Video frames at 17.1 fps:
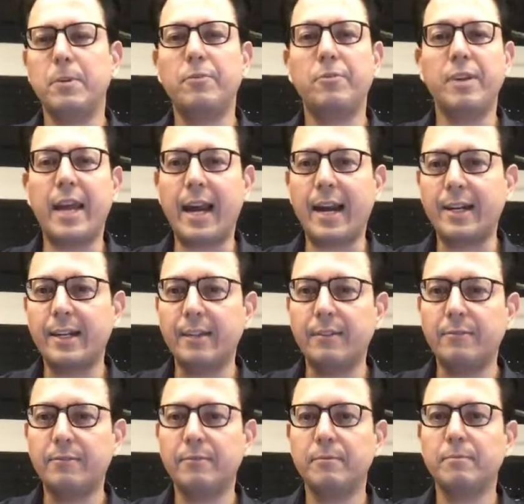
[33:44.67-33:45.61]

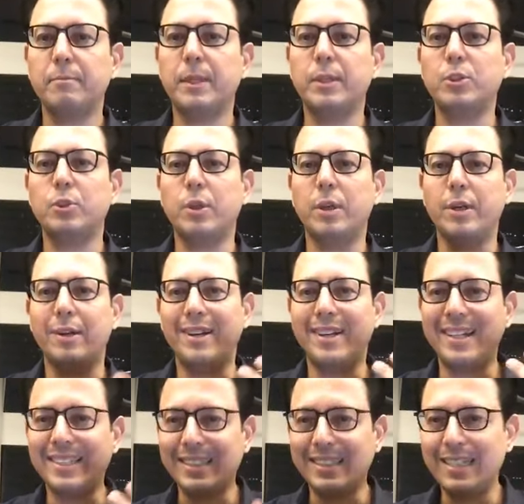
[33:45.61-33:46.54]
reactive, but you are
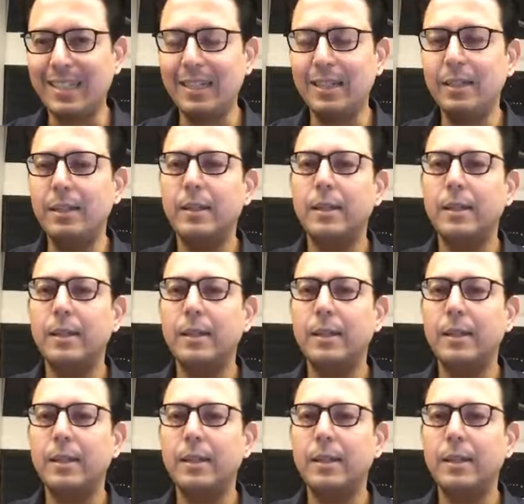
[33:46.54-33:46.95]
listening,